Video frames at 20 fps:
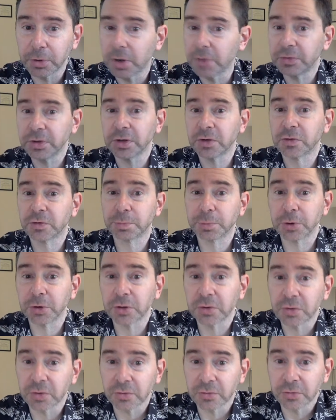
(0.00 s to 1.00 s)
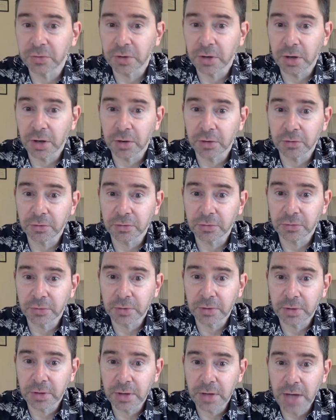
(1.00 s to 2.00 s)
of the experience of, of
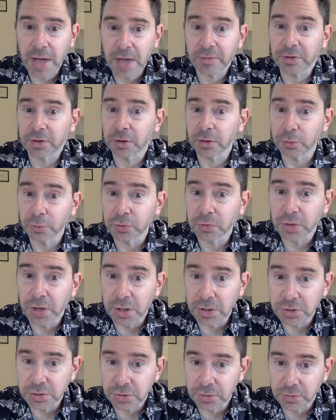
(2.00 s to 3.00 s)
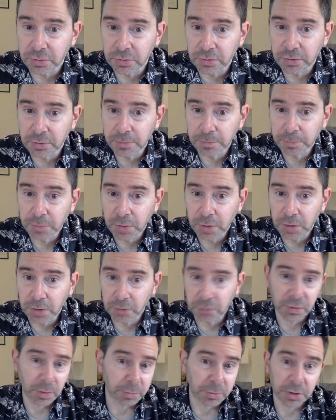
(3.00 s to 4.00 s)
having hallucinations is
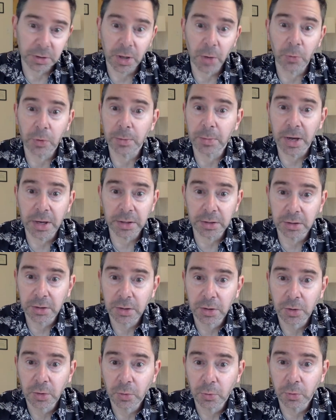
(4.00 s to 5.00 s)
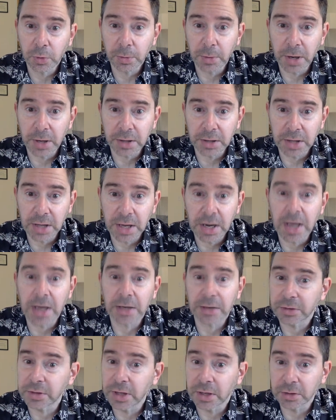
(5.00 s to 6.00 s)
something that we might, we might get at
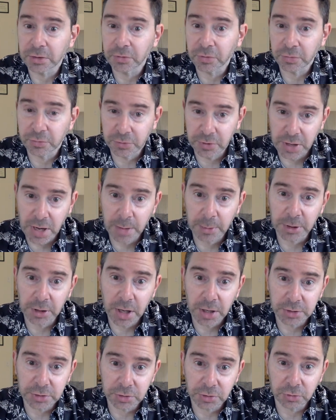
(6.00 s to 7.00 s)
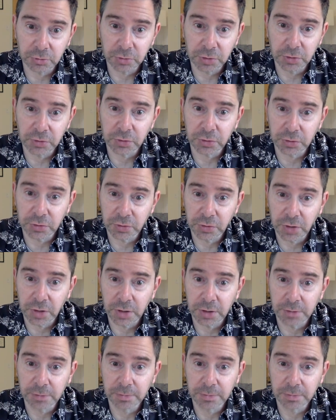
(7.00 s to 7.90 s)
at the end of a phenomenological research study.